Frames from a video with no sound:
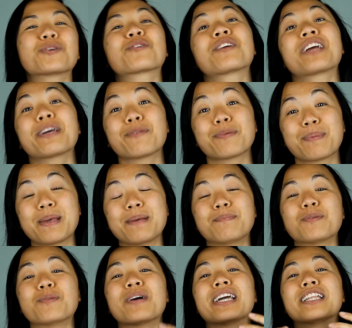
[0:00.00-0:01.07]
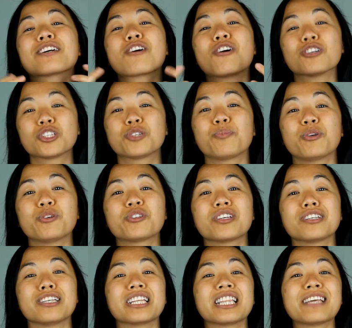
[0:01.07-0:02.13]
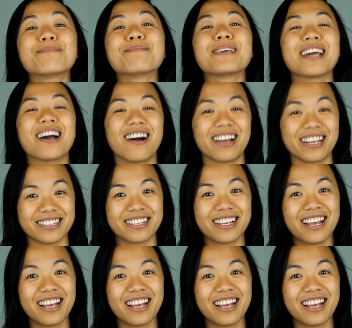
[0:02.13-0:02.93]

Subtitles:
create with people and the contribution you leave behind.